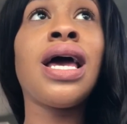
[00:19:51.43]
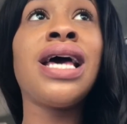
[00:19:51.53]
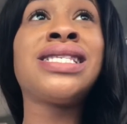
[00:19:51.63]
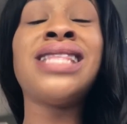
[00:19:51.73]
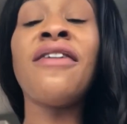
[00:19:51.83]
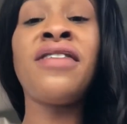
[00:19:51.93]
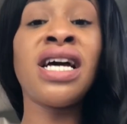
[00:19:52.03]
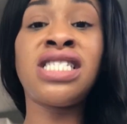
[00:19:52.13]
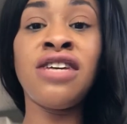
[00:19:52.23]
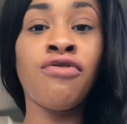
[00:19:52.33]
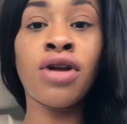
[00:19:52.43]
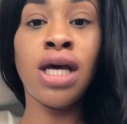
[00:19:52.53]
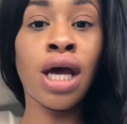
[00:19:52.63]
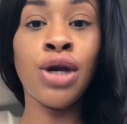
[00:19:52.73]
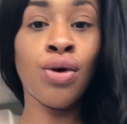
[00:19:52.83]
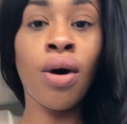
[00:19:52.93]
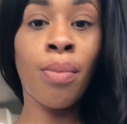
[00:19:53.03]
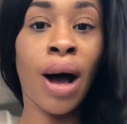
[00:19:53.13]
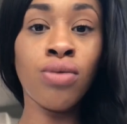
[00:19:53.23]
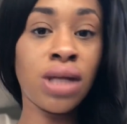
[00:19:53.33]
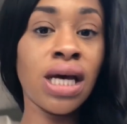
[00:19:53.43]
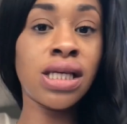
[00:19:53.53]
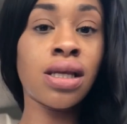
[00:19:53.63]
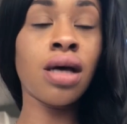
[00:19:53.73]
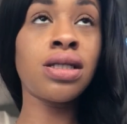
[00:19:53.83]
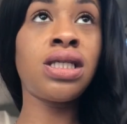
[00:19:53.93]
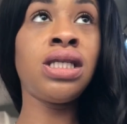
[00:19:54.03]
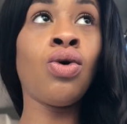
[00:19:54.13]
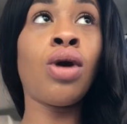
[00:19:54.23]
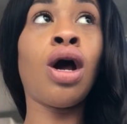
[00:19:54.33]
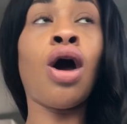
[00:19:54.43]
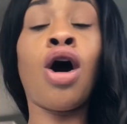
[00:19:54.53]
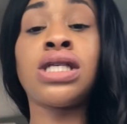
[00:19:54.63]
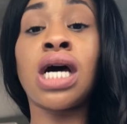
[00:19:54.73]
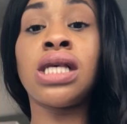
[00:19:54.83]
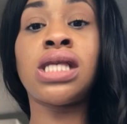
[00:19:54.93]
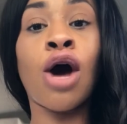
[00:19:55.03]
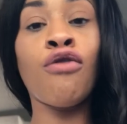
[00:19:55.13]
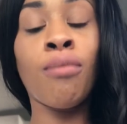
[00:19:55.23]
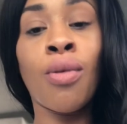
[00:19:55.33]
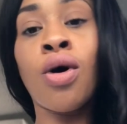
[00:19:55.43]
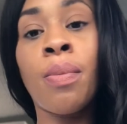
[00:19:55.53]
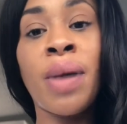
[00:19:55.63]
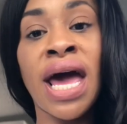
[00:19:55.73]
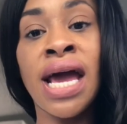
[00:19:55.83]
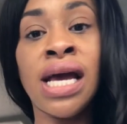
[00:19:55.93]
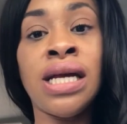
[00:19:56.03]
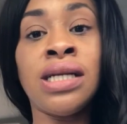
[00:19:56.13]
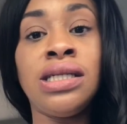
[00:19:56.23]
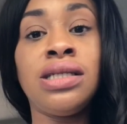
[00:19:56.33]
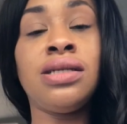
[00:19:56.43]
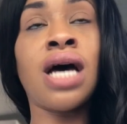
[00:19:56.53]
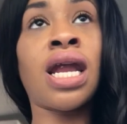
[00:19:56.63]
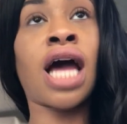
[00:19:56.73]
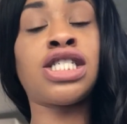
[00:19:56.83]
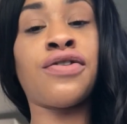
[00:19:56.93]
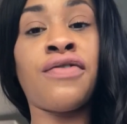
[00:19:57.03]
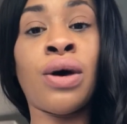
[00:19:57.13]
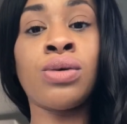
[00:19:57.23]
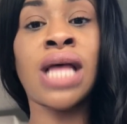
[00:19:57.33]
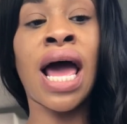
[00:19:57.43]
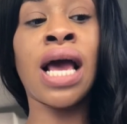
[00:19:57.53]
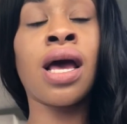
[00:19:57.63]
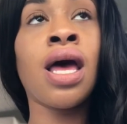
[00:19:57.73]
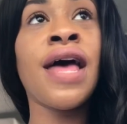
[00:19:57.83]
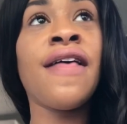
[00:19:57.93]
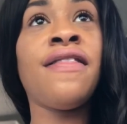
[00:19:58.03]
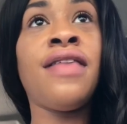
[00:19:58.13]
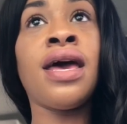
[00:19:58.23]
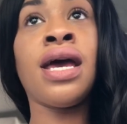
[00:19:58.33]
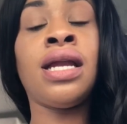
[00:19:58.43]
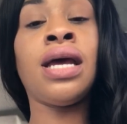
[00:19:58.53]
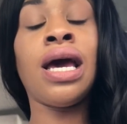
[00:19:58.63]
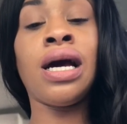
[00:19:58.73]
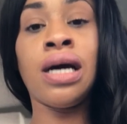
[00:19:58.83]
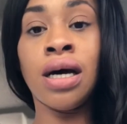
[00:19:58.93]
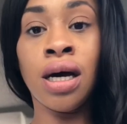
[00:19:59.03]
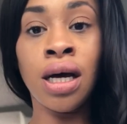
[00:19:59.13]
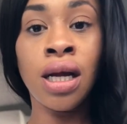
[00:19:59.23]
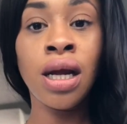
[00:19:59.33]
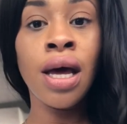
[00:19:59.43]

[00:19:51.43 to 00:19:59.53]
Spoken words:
it's nothing that she really can do about this. She's going to cause herself more pain, Electra feels like, than good,